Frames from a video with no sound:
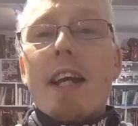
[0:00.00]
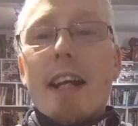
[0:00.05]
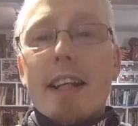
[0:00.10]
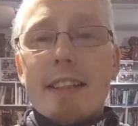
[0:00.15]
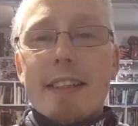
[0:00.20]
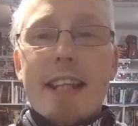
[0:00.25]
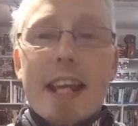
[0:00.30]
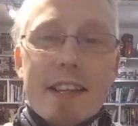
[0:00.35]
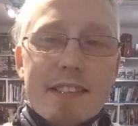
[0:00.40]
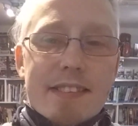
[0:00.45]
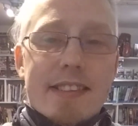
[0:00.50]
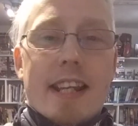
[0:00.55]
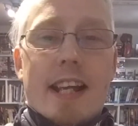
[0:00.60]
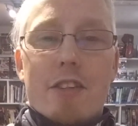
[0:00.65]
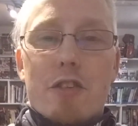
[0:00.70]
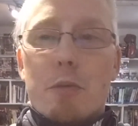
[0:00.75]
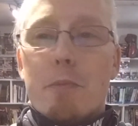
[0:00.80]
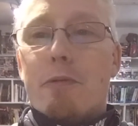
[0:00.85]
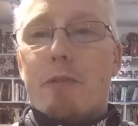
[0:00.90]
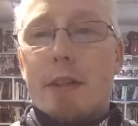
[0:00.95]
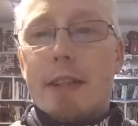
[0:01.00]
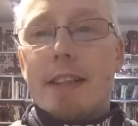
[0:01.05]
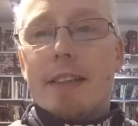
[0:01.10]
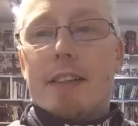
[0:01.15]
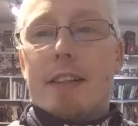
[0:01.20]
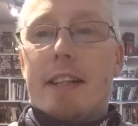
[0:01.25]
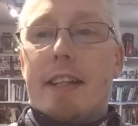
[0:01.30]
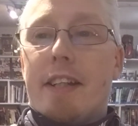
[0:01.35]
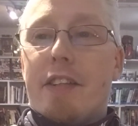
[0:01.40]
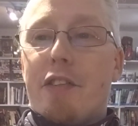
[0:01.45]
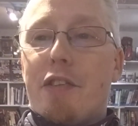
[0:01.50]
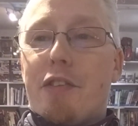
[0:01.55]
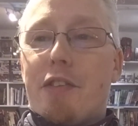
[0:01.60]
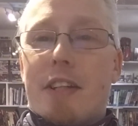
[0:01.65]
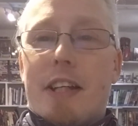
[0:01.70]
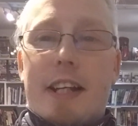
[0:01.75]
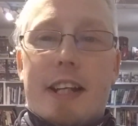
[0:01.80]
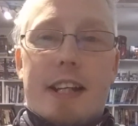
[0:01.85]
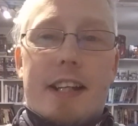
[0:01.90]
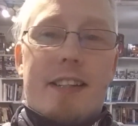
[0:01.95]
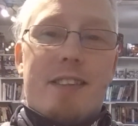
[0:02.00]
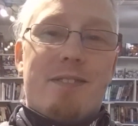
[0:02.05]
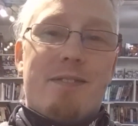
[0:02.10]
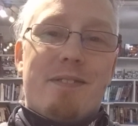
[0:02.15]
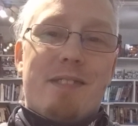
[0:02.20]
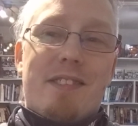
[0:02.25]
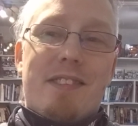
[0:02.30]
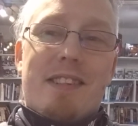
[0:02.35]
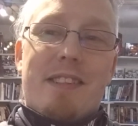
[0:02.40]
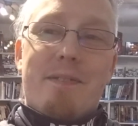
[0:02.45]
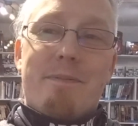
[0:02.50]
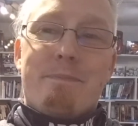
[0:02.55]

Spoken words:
And yes, he had some funny lines, and